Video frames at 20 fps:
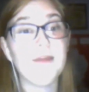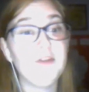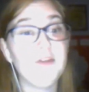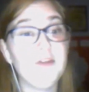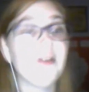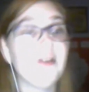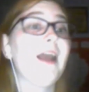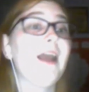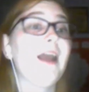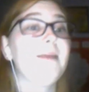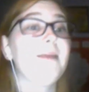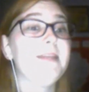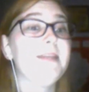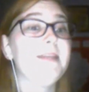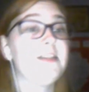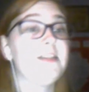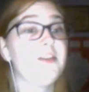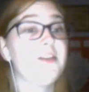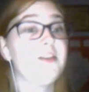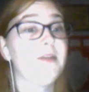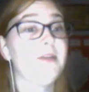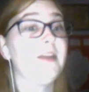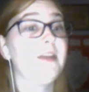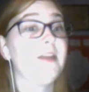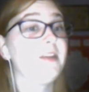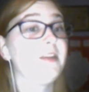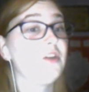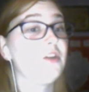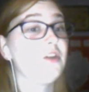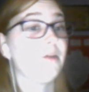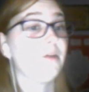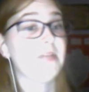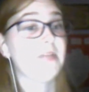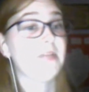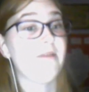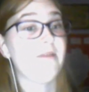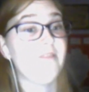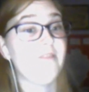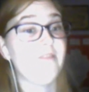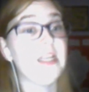you'd like me to do another top
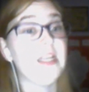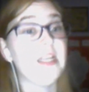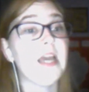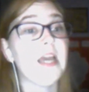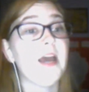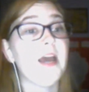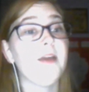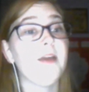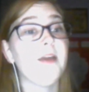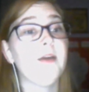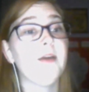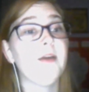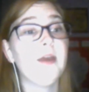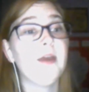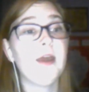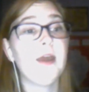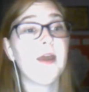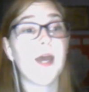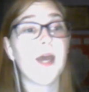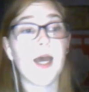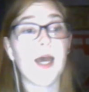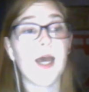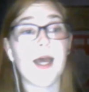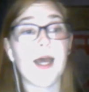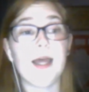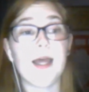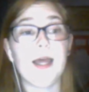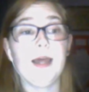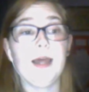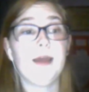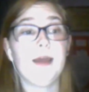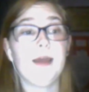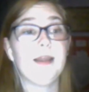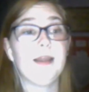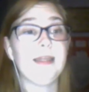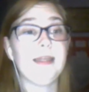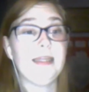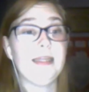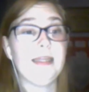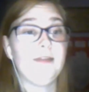10 video,
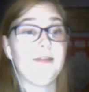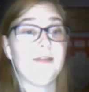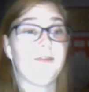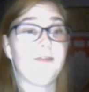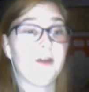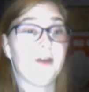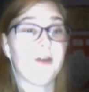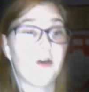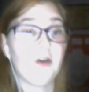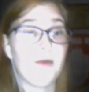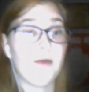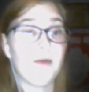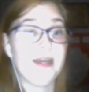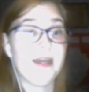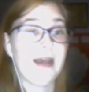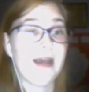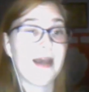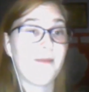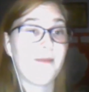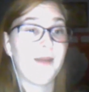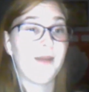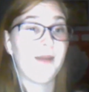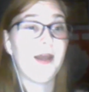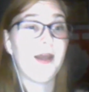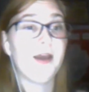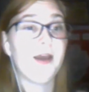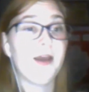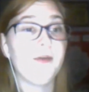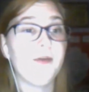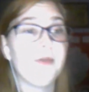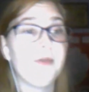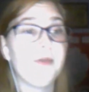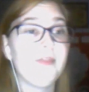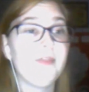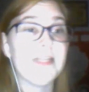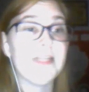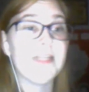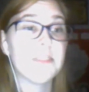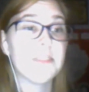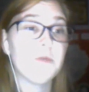leave a comment down below.
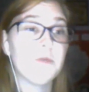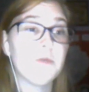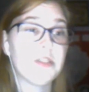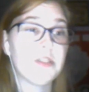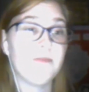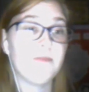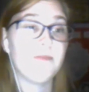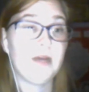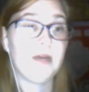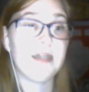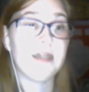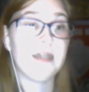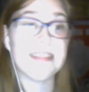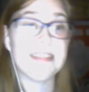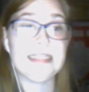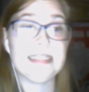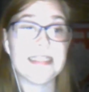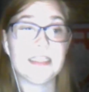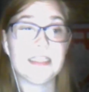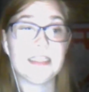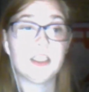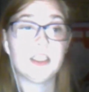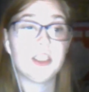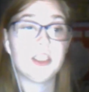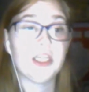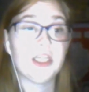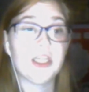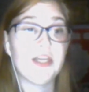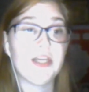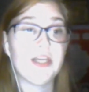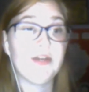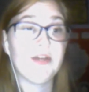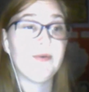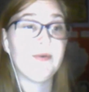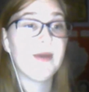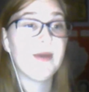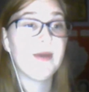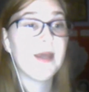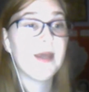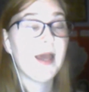This wasn't my idea to do.
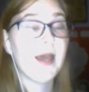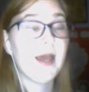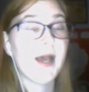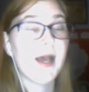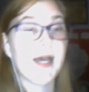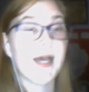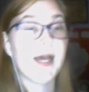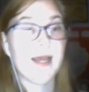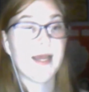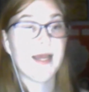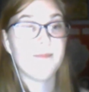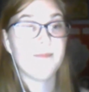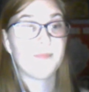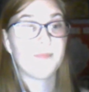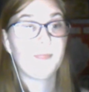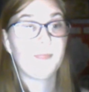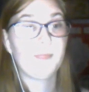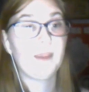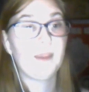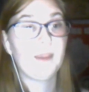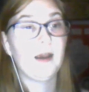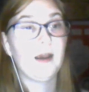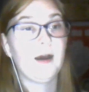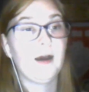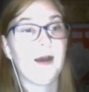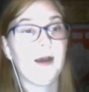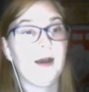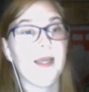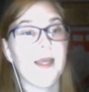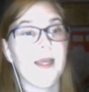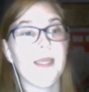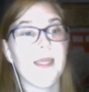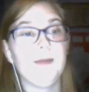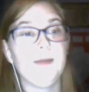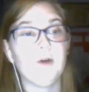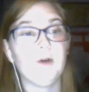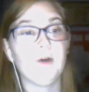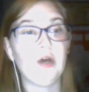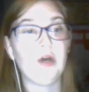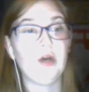I
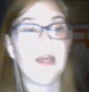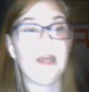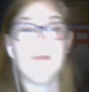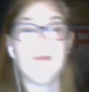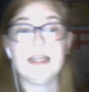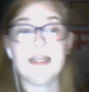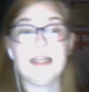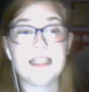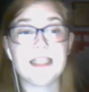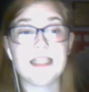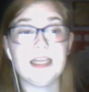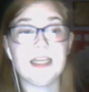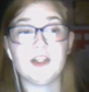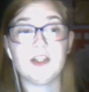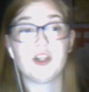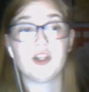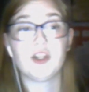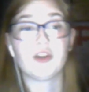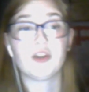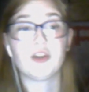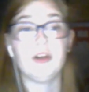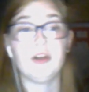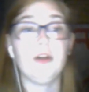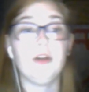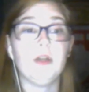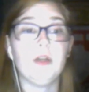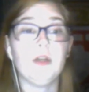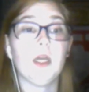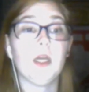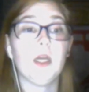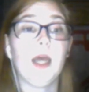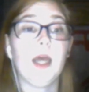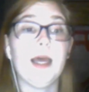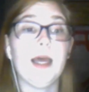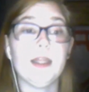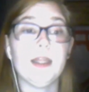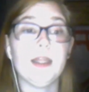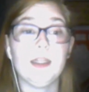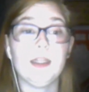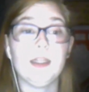got a message through
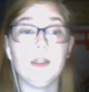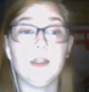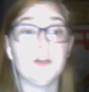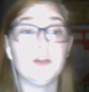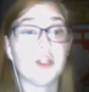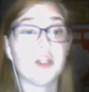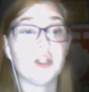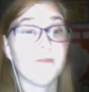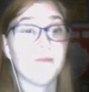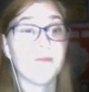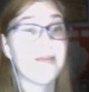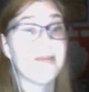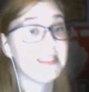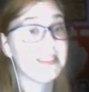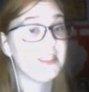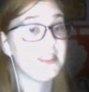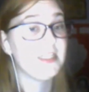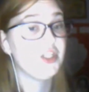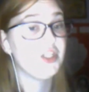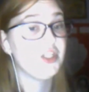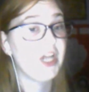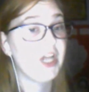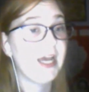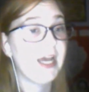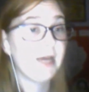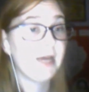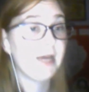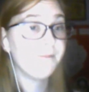the YouTube Messenger